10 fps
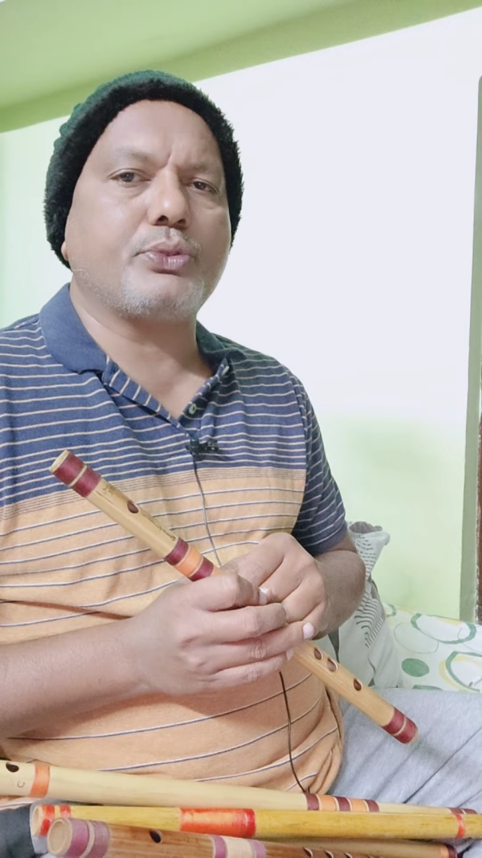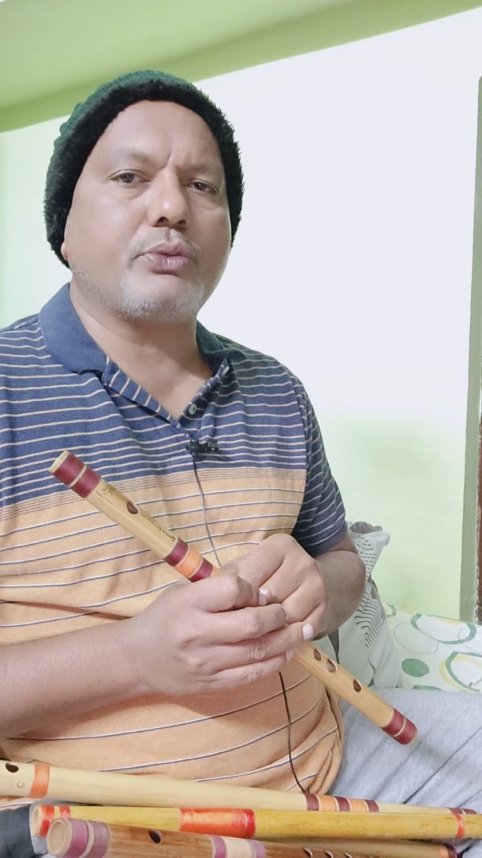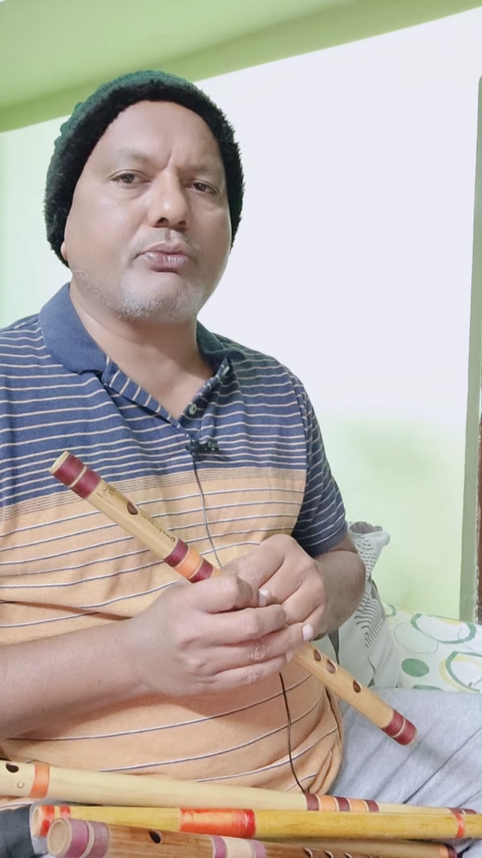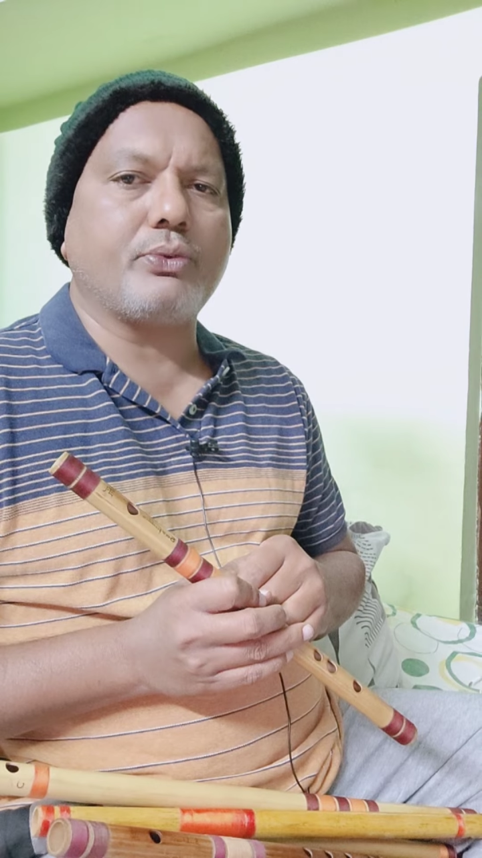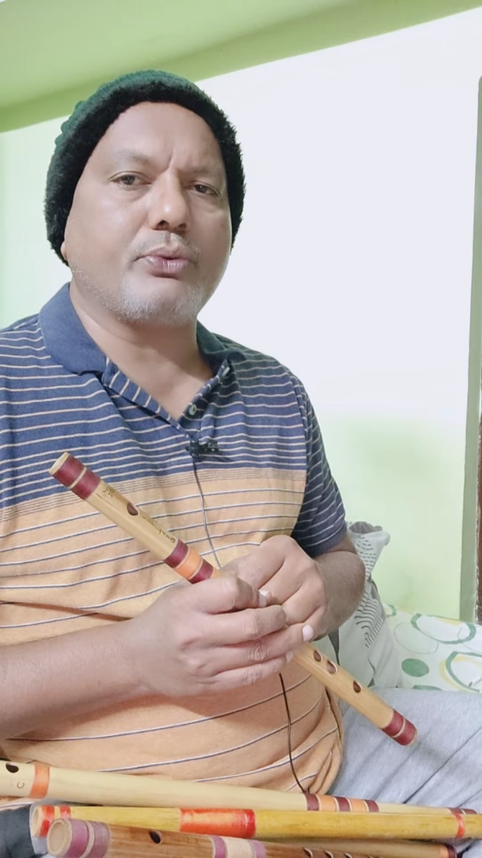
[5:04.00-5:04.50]
the
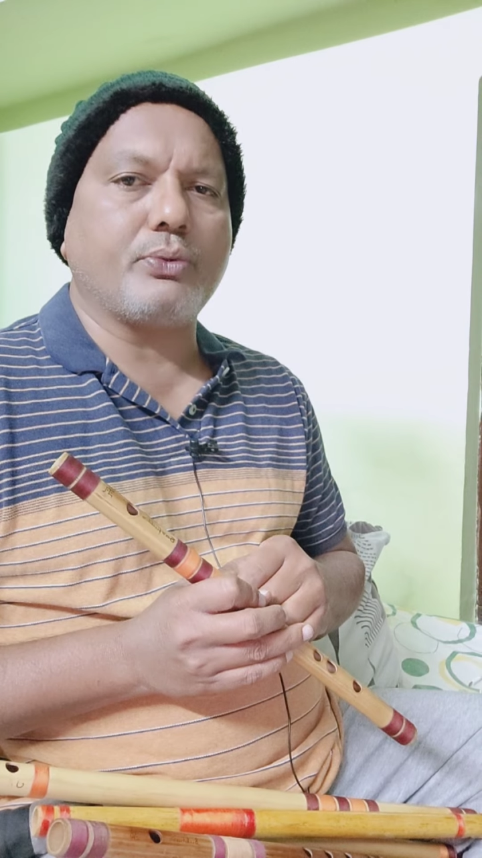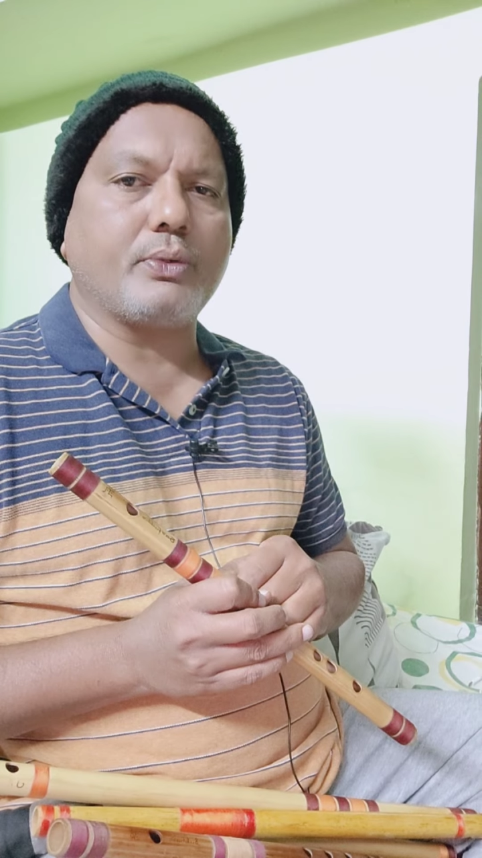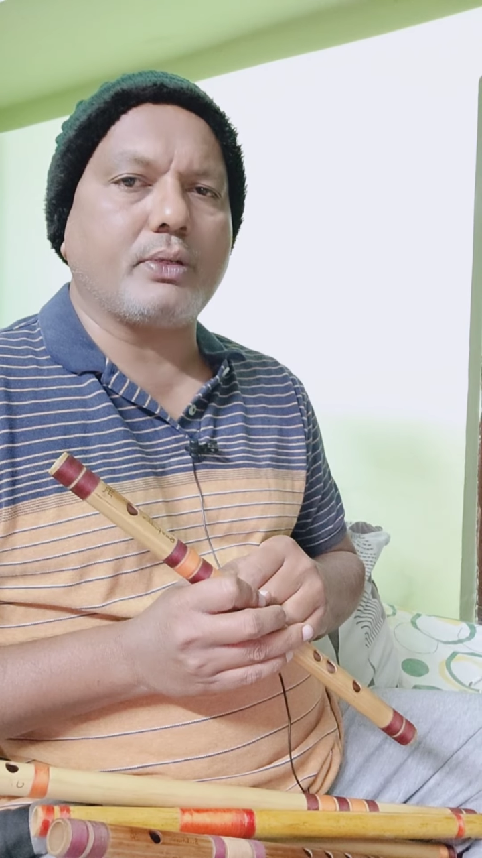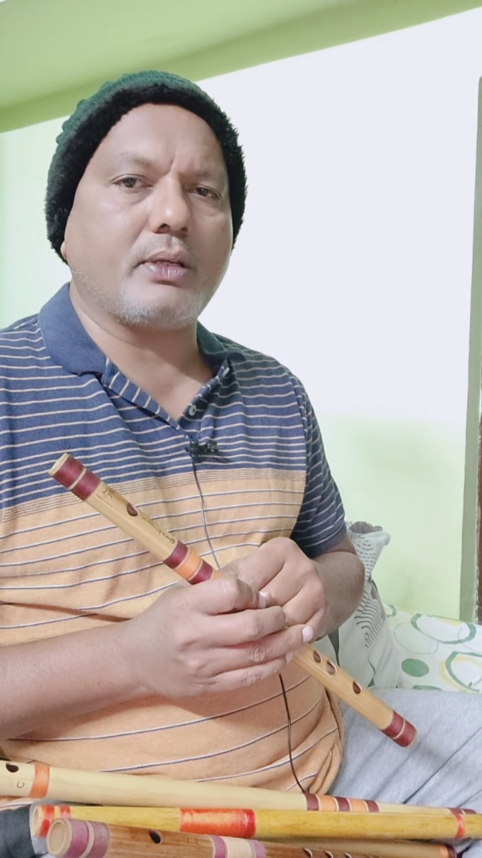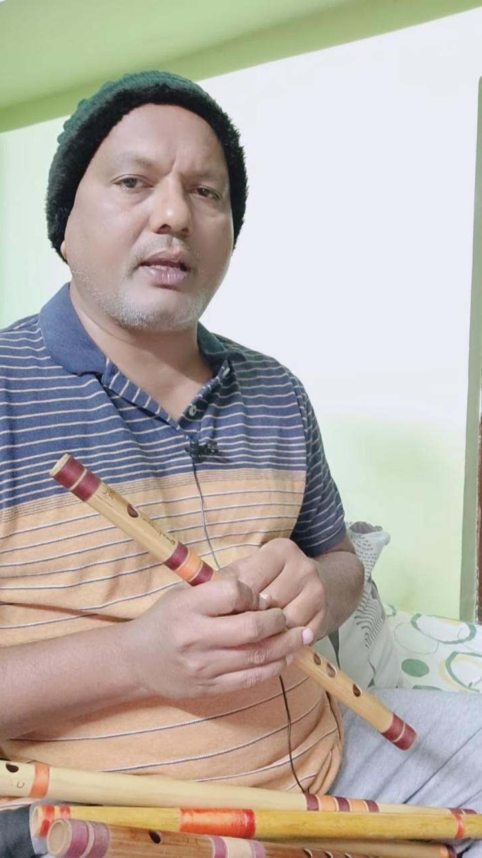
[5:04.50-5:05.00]
flute
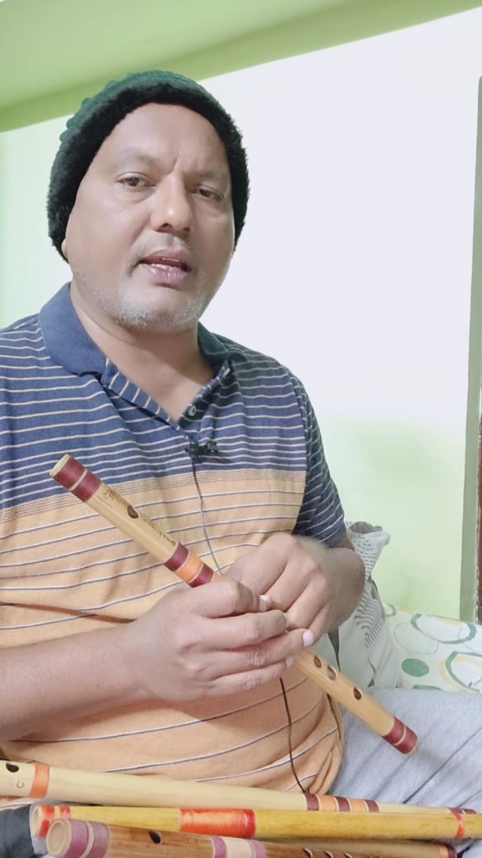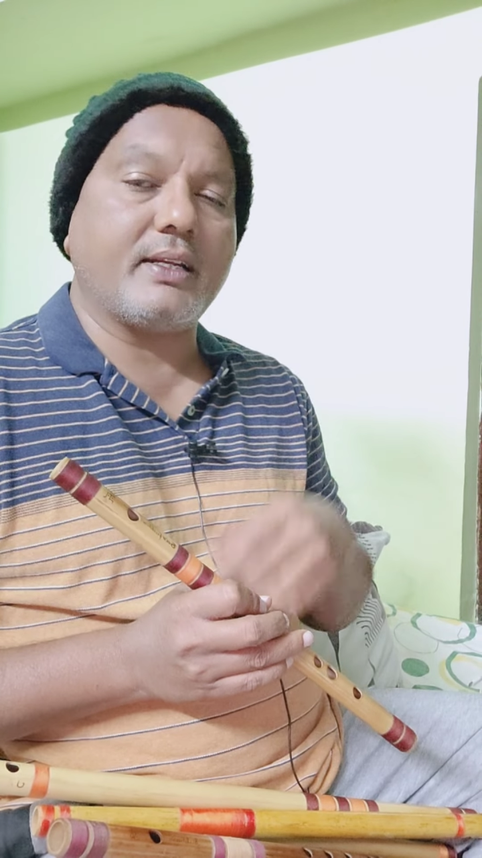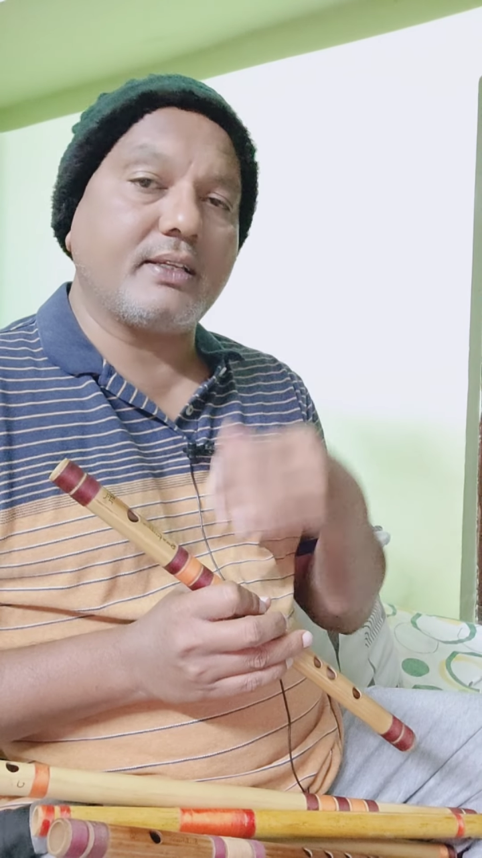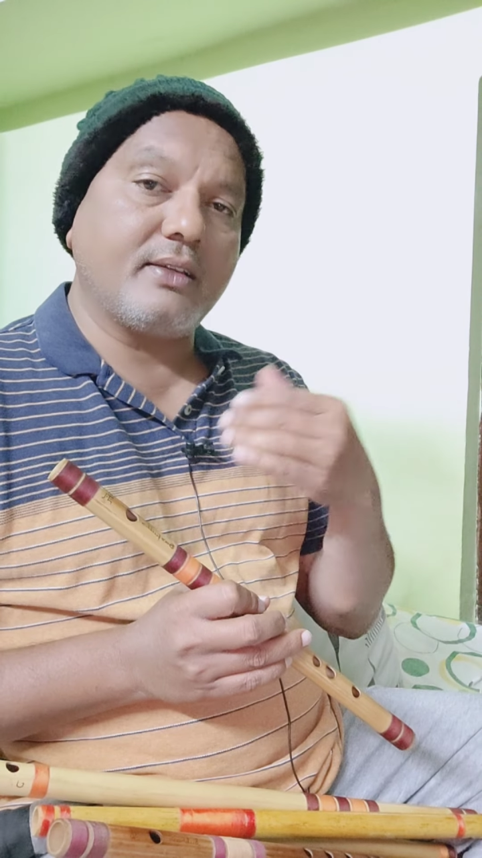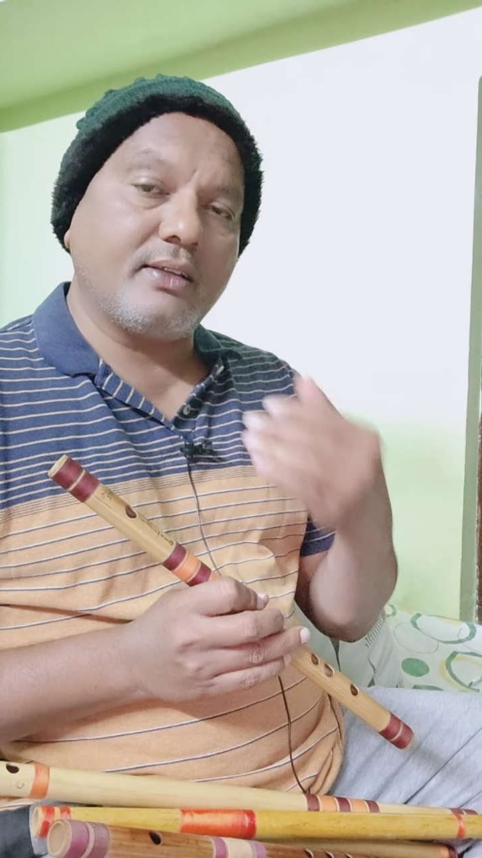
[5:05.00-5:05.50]
and